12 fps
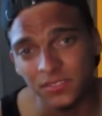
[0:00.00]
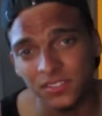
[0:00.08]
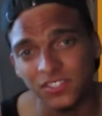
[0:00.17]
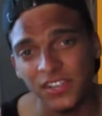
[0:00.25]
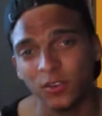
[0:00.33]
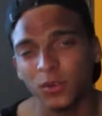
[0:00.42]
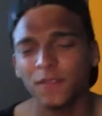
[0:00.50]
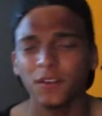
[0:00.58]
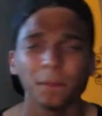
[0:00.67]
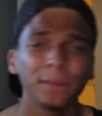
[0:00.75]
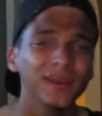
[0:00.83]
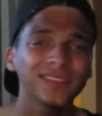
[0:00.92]
to this channel. Give it
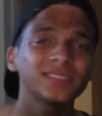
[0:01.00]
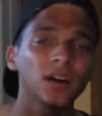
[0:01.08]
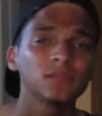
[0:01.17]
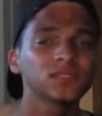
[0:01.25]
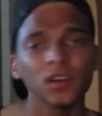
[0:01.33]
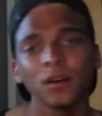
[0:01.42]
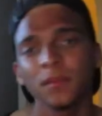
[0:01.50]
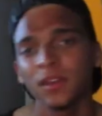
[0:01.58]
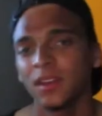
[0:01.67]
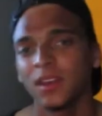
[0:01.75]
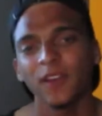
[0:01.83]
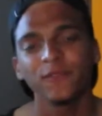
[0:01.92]
a big thumbs up
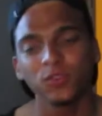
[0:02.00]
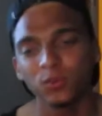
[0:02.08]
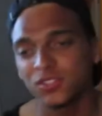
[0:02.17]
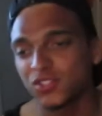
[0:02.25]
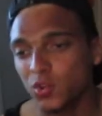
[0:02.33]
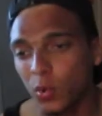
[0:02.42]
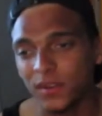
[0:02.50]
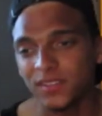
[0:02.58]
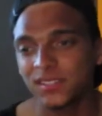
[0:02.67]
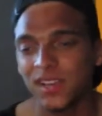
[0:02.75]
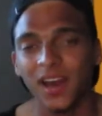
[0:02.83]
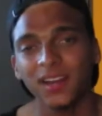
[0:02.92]
if you enjoyed
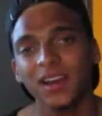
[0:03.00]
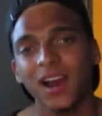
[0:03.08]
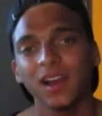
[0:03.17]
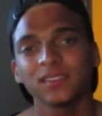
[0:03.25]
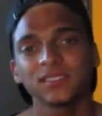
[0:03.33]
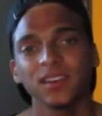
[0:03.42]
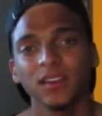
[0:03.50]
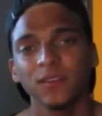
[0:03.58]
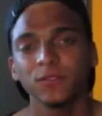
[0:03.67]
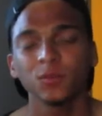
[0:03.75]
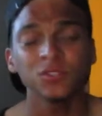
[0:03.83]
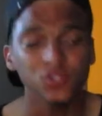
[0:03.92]
this kind of content.
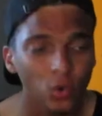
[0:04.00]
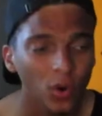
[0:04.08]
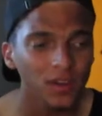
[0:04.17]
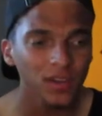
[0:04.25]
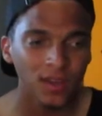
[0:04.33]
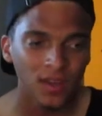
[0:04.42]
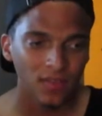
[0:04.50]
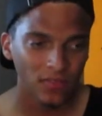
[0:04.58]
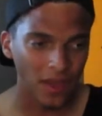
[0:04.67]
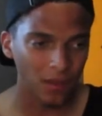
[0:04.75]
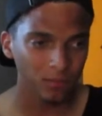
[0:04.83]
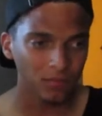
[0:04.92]
If you enjoy
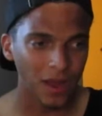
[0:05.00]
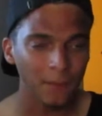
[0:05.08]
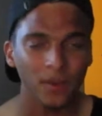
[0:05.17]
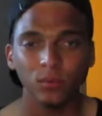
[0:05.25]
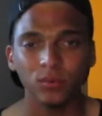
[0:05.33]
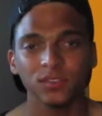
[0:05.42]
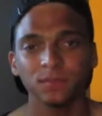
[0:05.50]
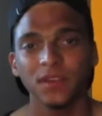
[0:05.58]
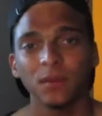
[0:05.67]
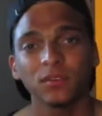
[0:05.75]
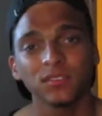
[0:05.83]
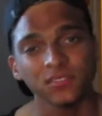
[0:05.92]
that I'm able
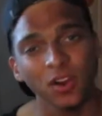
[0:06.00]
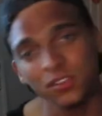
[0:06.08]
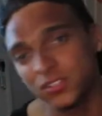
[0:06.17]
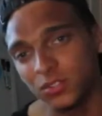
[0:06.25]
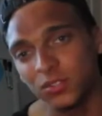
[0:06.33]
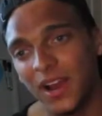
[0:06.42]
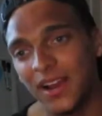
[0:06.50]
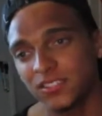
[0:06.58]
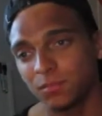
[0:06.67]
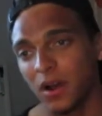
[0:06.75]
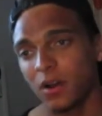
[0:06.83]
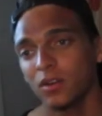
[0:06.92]
to talk to you guys
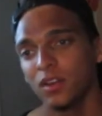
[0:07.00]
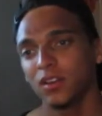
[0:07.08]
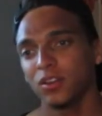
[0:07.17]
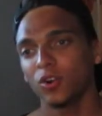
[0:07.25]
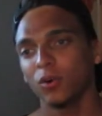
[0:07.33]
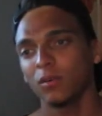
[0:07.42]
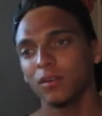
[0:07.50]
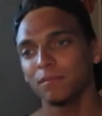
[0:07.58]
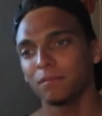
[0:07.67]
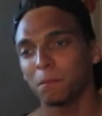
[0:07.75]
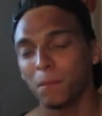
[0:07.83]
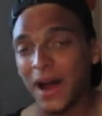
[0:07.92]
about
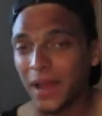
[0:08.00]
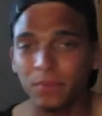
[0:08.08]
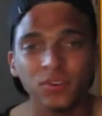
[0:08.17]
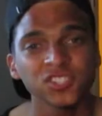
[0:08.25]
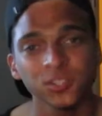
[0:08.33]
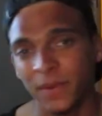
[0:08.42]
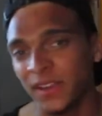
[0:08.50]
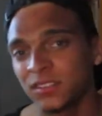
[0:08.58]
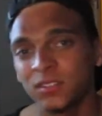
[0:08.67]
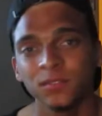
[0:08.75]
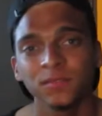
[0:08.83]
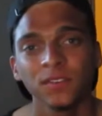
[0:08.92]
my
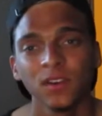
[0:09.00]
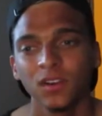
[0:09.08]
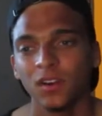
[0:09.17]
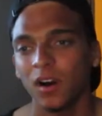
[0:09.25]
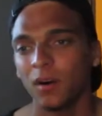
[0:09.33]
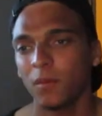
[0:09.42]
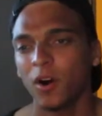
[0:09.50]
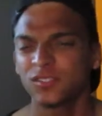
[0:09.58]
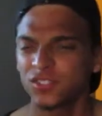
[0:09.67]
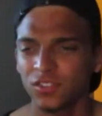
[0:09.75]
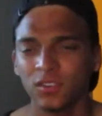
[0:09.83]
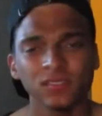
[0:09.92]
perspective on
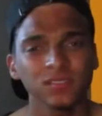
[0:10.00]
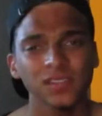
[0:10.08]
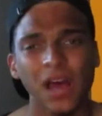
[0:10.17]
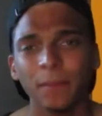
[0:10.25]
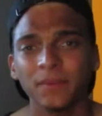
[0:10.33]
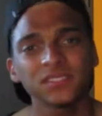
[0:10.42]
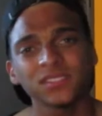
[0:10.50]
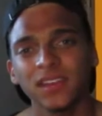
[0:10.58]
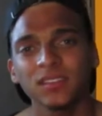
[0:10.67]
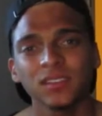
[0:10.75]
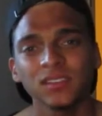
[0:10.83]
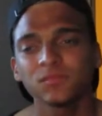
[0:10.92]
certain topics
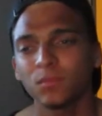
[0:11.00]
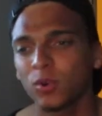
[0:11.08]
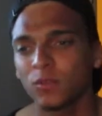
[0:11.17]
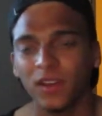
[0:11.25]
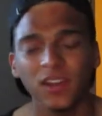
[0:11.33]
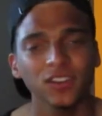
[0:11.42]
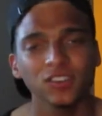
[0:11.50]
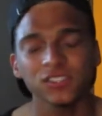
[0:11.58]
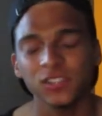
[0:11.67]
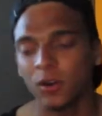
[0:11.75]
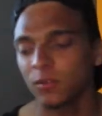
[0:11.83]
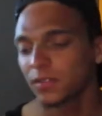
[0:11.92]
like this, motivating
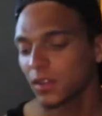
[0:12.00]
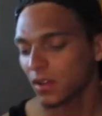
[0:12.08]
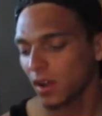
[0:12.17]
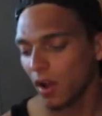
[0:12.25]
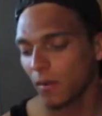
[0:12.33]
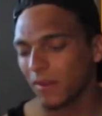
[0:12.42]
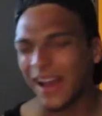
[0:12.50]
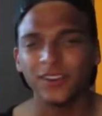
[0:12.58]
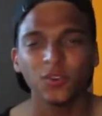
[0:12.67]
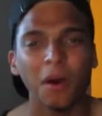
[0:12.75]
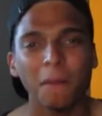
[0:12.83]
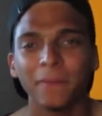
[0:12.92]
yourself. I
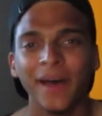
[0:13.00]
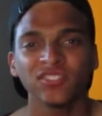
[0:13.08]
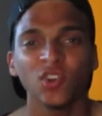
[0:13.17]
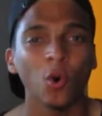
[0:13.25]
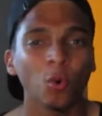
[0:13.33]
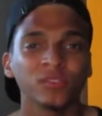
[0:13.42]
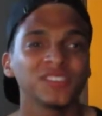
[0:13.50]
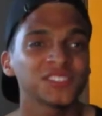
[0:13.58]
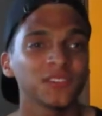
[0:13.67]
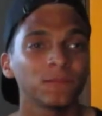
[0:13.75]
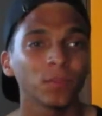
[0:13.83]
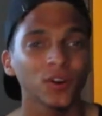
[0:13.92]
know I'm not the
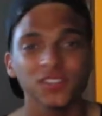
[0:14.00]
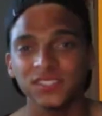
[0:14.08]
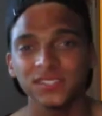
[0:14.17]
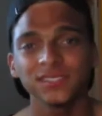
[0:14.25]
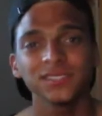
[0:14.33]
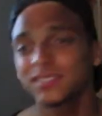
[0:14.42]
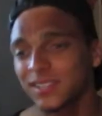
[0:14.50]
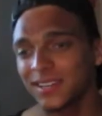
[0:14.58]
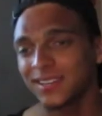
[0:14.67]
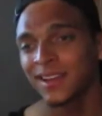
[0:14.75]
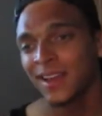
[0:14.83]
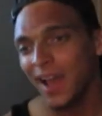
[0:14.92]
oldest of persons
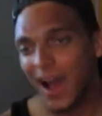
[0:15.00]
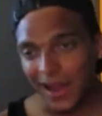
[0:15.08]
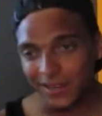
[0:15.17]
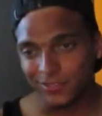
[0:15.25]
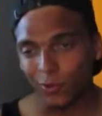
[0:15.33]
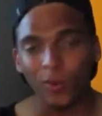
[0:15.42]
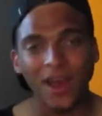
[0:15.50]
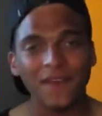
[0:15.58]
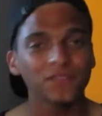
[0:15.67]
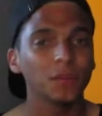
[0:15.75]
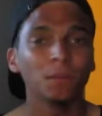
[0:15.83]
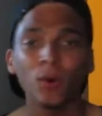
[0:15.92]
and I don't
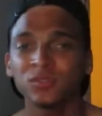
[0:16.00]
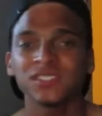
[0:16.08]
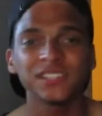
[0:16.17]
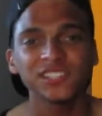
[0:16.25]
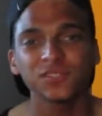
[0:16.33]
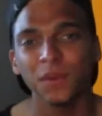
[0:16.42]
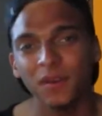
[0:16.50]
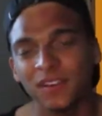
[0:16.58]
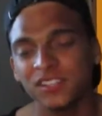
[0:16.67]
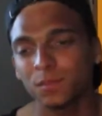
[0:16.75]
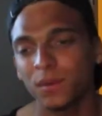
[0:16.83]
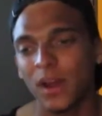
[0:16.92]
have the most
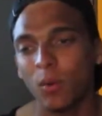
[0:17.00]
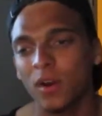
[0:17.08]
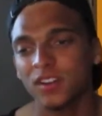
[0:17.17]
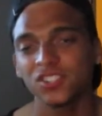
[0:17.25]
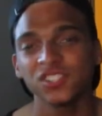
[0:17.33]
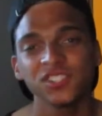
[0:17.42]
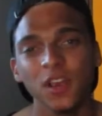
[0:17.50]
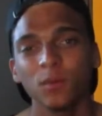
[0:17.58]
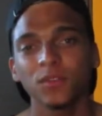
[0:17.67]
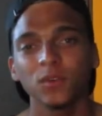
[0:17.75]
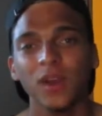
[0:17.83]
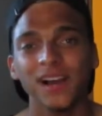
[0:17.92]
experience, but I want to just share
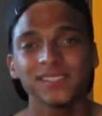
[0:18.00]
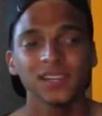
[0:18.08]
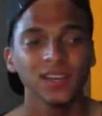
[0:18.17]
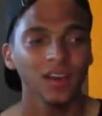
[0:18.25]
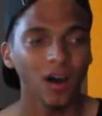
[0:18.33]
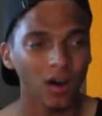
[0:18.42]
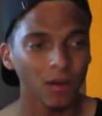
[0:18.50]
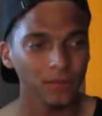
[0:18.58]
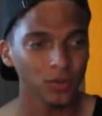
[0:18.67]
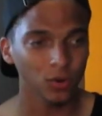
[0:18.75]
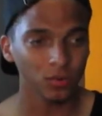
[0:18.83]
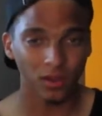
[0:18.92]
with you guys, a
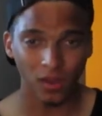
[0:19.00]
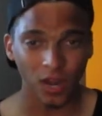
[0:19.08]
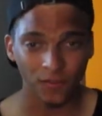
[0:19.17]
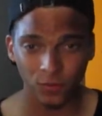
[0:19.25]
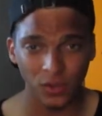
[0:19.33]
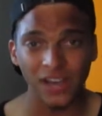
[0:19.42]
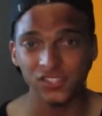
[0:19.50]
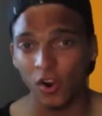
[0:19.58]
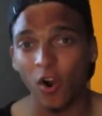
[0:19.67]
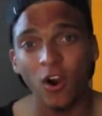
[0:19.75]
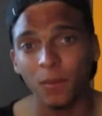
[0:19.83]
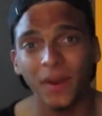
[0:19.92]
lot of you guys
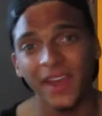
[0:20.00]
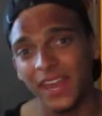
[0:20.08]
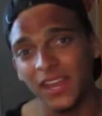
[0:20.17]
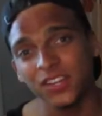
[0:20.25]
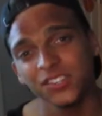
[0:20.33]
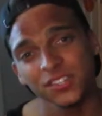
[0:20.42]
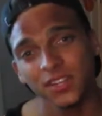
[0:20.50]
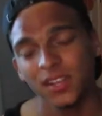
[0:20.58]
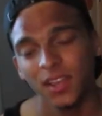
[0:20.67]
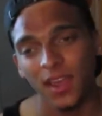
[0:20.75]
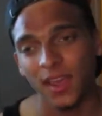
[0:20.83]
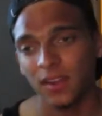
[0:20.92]
are my age,
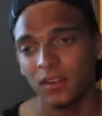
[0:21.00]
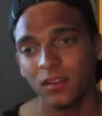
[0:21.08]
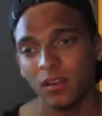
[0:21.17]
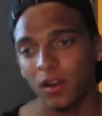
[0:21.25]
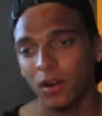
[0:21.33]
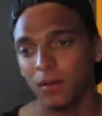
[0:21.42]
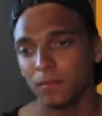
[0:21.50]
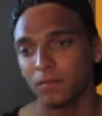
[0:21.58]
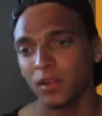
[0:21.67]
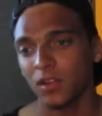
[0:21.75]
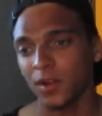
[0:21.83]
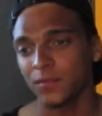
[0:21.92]
and
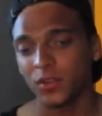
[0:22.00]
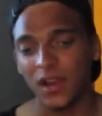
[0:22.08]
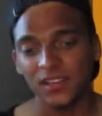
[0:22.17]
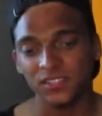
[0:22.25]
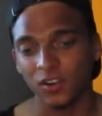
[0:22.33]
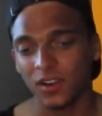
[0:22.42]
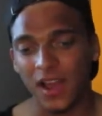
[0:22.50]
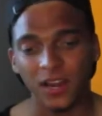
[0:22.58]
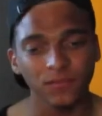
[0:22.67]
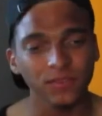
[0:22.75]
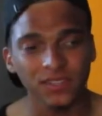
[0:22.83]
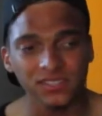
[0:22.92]
a lot of you guys are kind
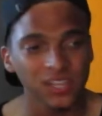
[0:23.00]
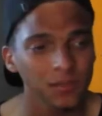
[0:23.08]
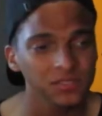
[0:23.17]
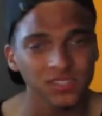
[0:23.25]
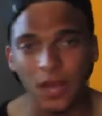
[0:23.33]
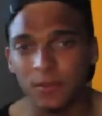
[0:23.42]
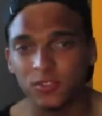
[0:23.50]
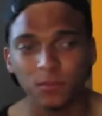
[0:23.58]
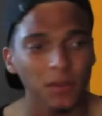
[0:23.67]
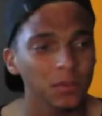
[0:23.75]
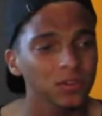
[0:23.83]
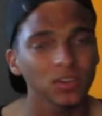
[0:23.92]
of in the same steps, or
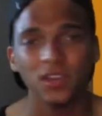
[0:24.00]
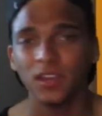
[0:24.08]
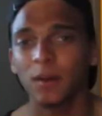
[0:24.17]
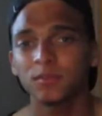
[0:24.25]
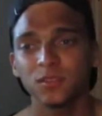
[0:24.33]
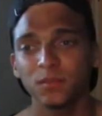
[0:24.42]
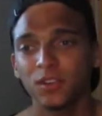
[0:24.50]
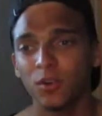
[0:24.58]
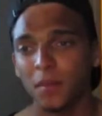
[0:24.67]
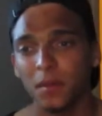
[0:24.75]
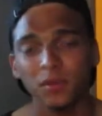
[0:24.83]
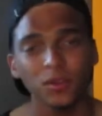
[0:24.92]
maybe looking up to me, or
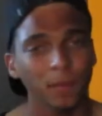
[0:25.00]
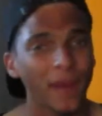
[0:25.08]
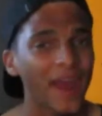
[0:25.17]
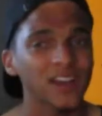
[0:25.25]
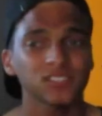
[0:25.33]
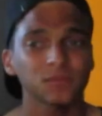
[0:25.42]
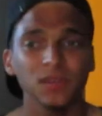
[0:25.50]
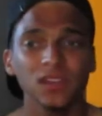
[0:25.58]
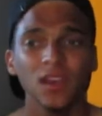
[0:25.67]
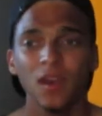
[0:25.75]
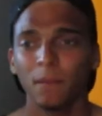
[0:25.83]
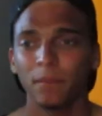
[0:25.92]
maybe you're past me,
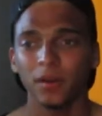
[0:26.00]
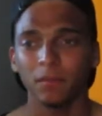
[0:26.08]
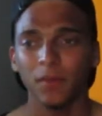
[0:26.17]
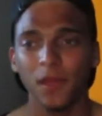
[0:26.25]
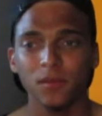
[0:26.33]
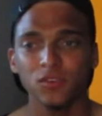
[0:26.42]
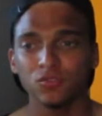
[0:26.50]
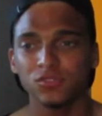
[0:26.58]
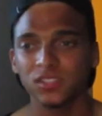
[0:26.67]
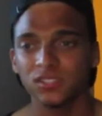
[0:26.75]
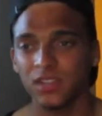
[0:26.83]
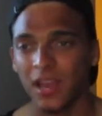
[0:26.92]
but maybe you
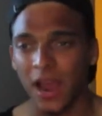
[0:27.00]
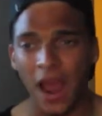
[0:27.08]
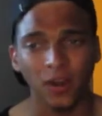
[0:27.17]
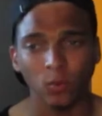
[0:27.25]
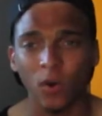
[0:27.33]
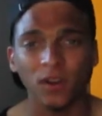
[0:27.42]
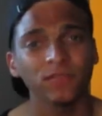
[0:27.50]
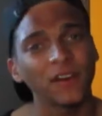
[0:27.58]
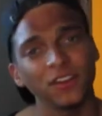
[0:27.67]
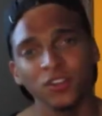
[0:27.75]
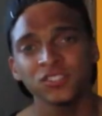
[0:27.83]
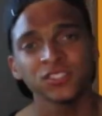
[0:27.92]
just kind of want to
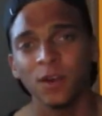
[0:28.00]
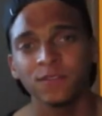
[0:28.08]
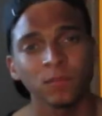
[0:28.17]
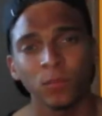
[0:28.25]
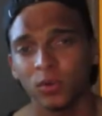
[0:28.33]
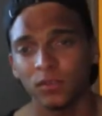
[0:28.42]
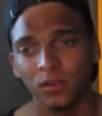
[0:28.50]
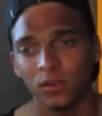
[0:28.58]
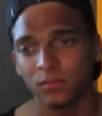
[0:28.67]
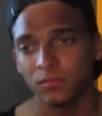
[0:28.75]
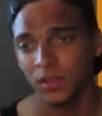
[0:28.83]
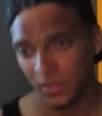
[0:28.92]
find yourself
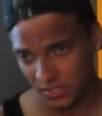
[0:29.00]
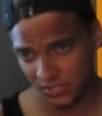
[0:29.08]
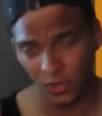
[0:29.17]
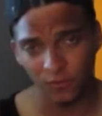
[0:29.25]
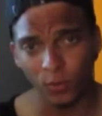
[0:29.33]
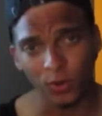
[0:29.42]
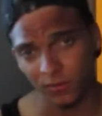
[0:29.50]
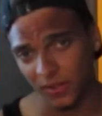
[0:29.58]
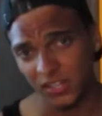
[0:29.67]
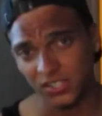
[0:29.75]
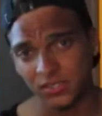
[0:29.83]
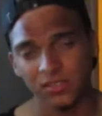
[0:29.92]

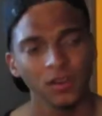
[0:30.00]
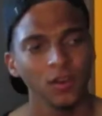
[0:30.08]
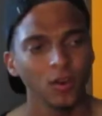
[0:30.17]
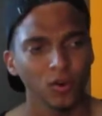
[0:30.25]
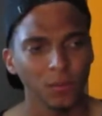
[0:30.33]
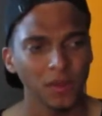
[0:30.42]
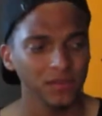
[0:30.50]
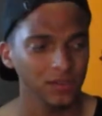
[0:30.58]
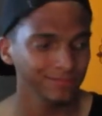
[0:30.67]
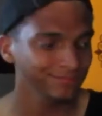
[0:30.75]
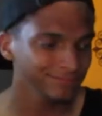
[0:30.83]
self-motivation, or maybe